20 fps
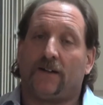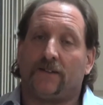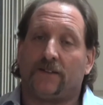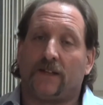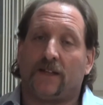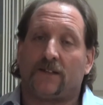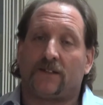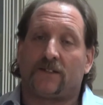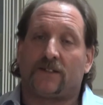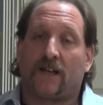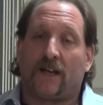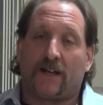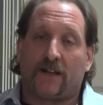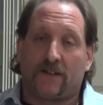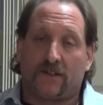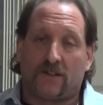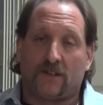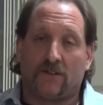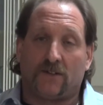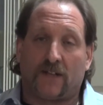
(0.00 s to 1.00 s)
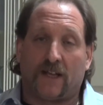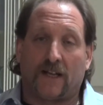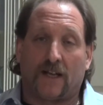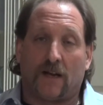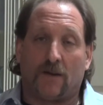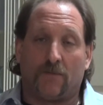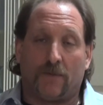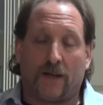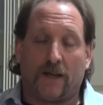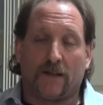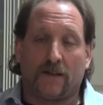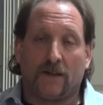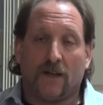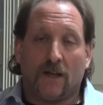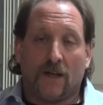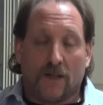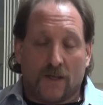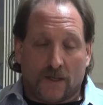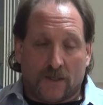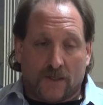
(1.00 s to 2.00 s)
they decided to take out my
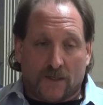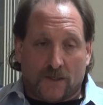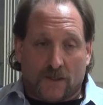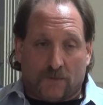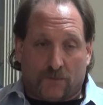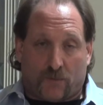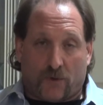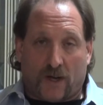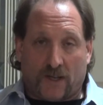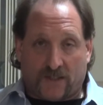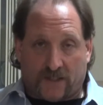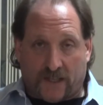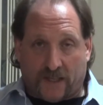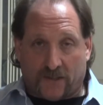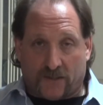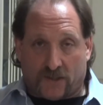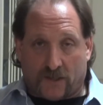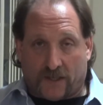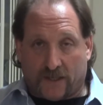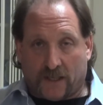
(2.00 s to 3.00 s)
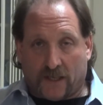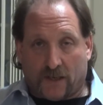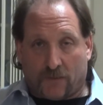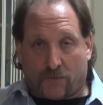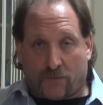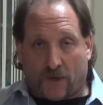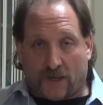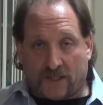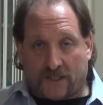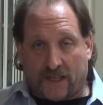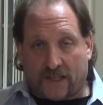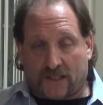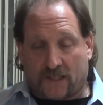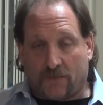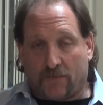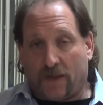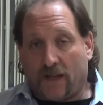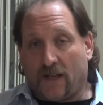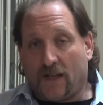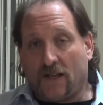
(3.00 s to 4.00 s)
prostate. So I did a
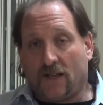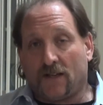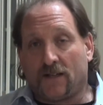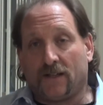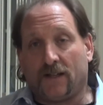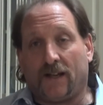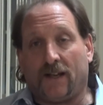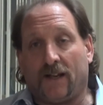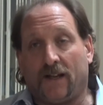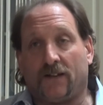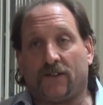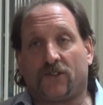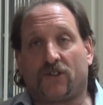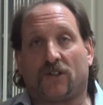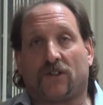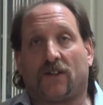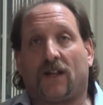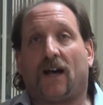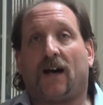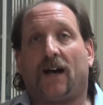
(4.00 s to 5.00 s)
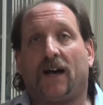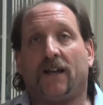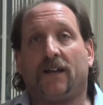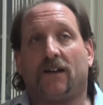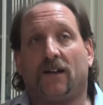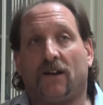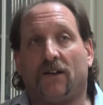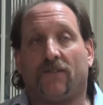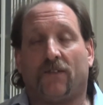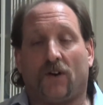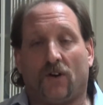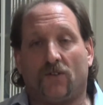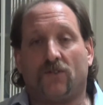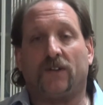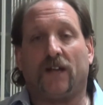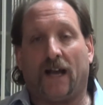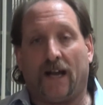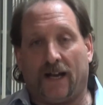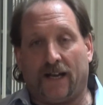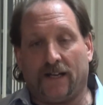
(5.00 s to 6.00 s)
prostatectomy in July of
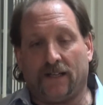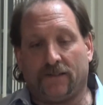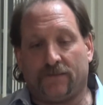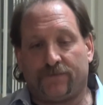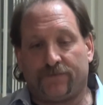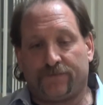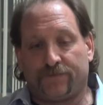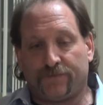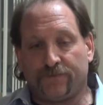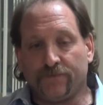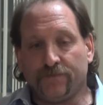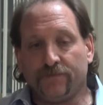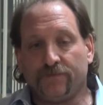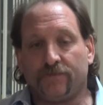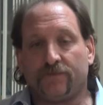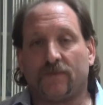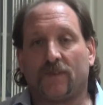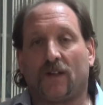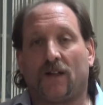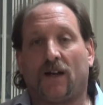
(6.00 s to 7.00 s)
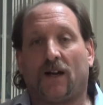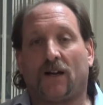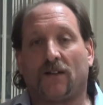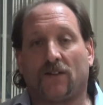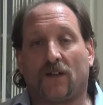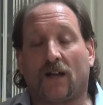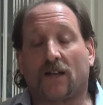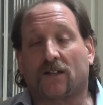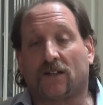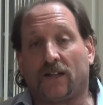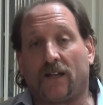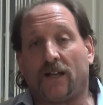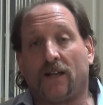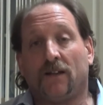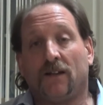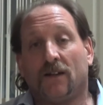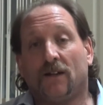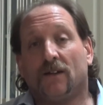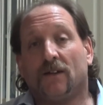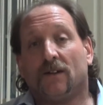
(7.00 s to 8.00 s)
09.
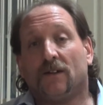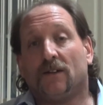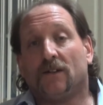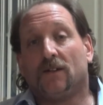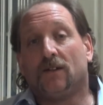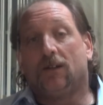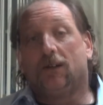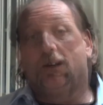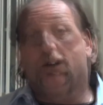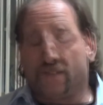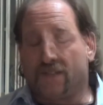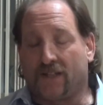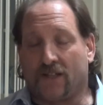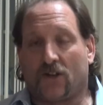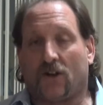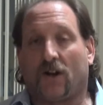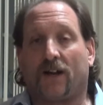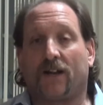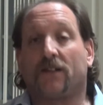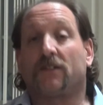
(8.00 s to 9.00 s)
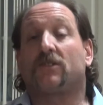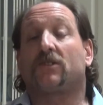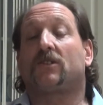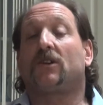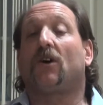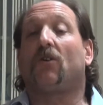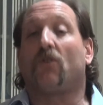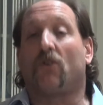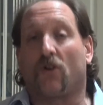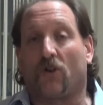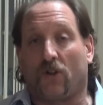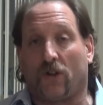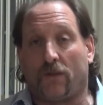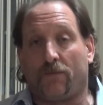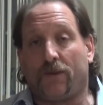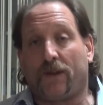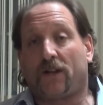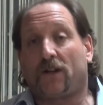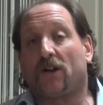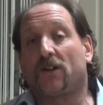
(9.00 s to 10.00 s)
Luckily, they caught it so early
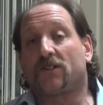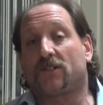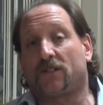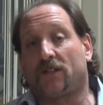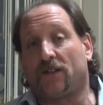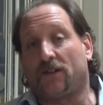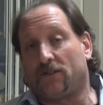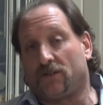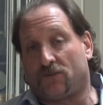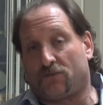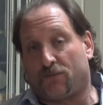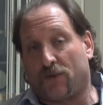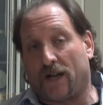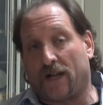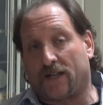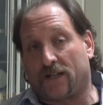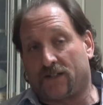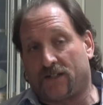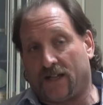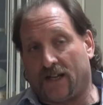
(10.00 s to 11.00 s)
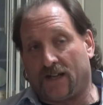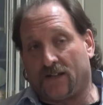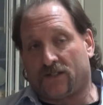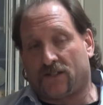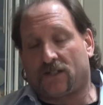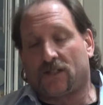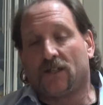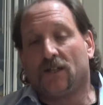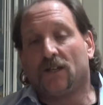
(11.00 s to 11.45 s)
because of the BRCA test